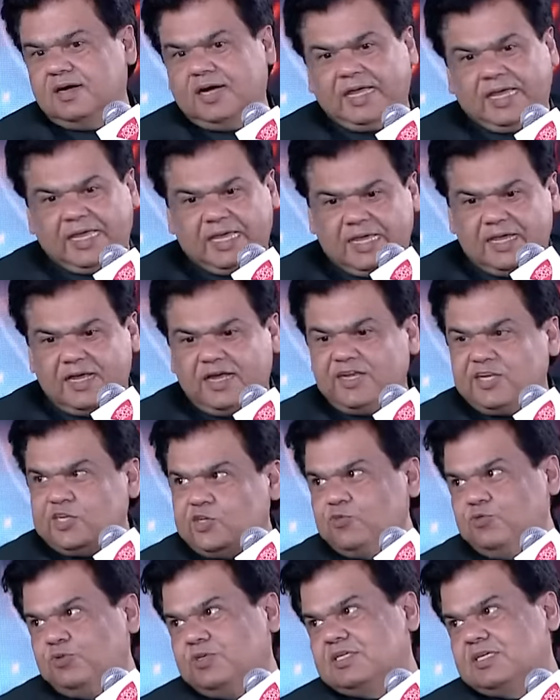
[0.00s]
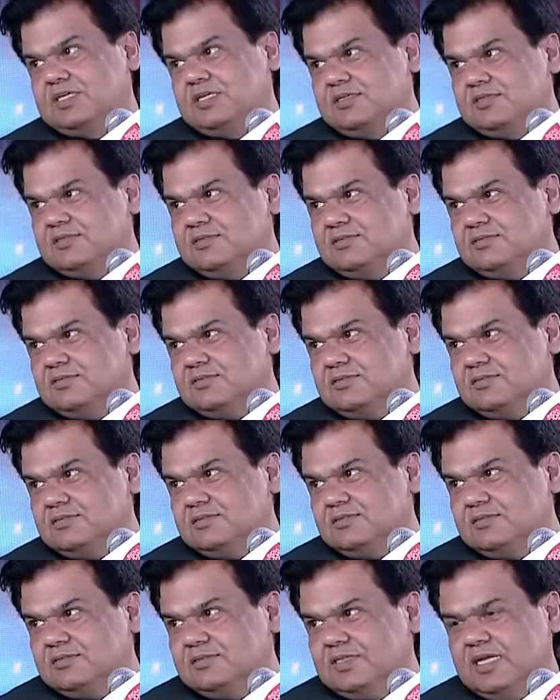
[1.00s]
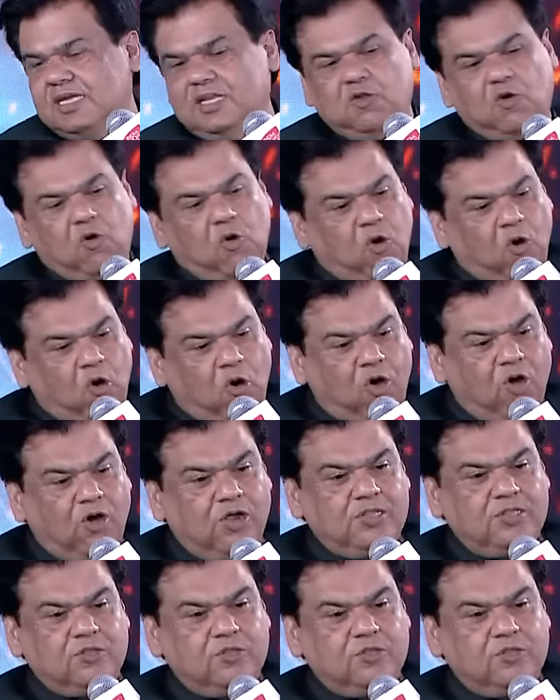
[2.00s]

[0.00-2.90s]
a AI tutor in all